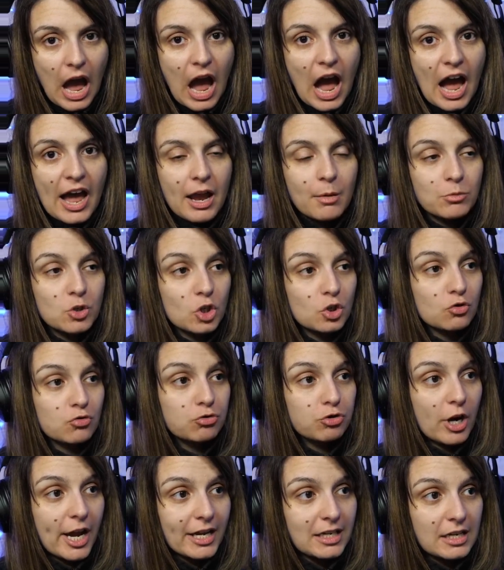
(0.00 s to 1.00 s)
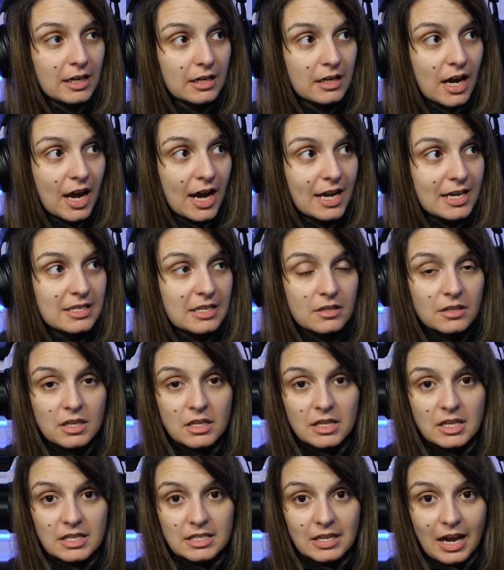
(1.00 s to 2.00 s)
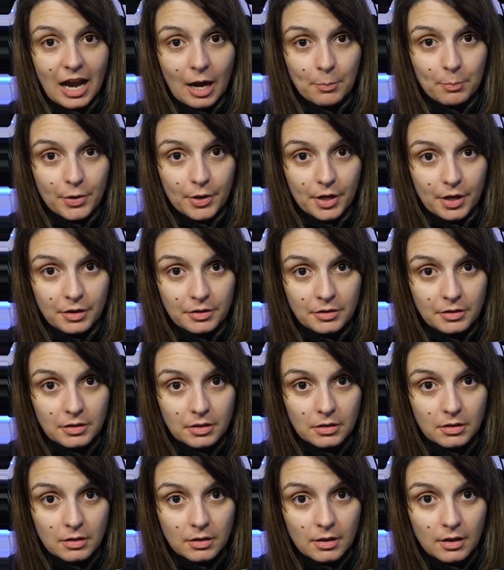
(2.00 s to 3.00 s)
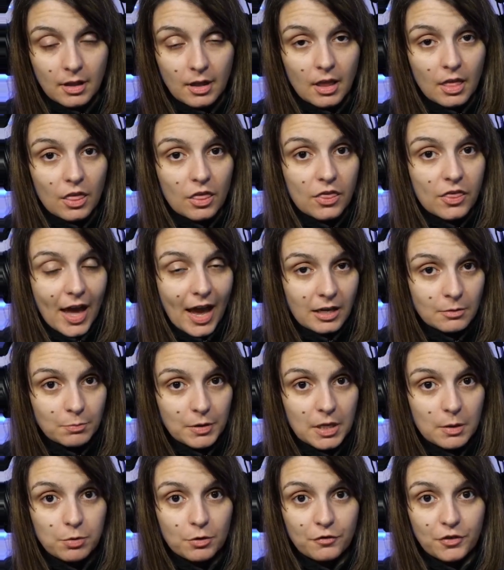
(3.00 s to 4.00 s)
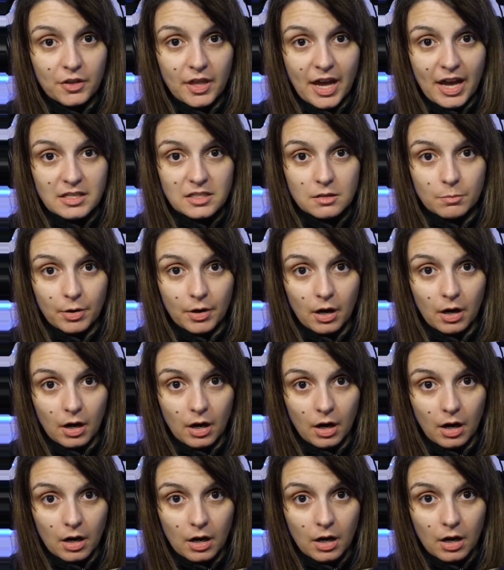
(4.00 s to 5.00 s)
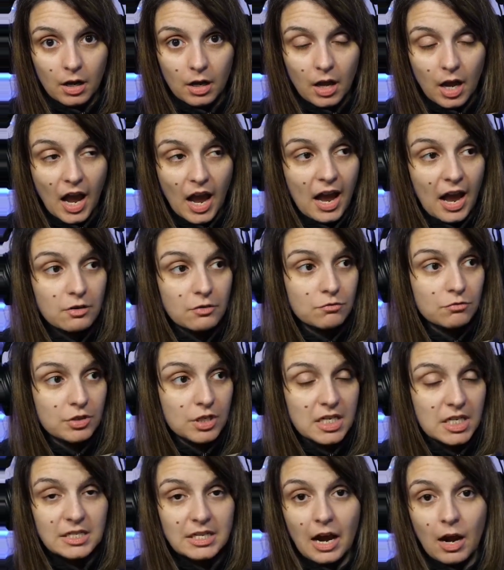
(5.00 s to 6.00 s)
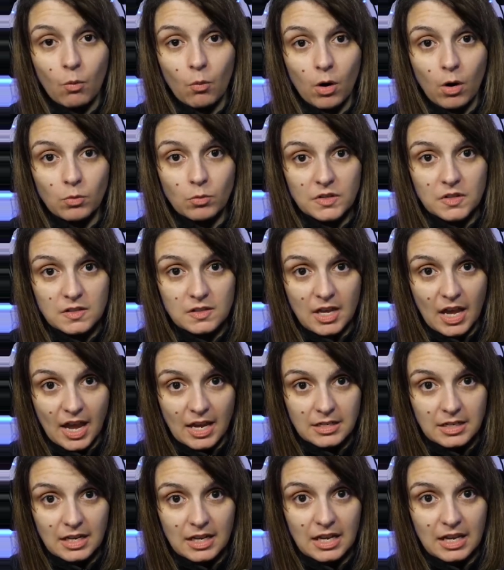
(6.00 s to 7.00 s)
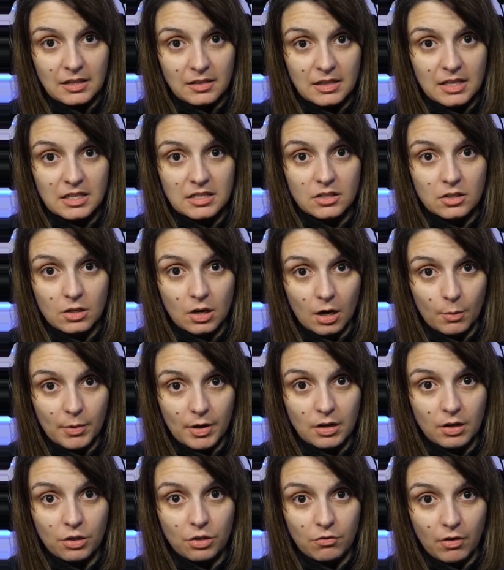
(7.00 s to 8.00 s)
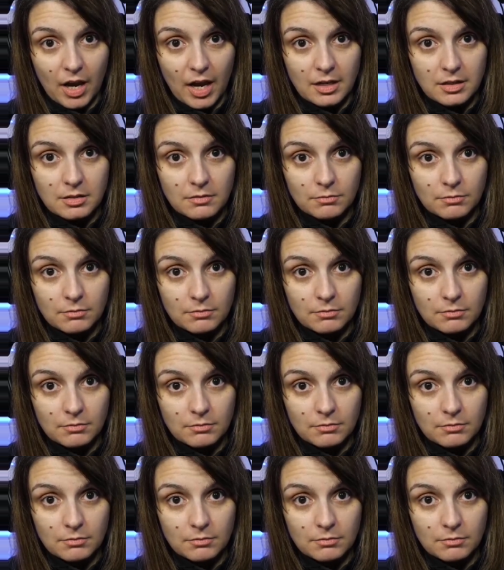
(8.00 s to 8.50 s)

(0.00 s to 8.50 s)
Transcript: I am just recognizing that this happened. Thank people for their support and read out what was said in this comment thread.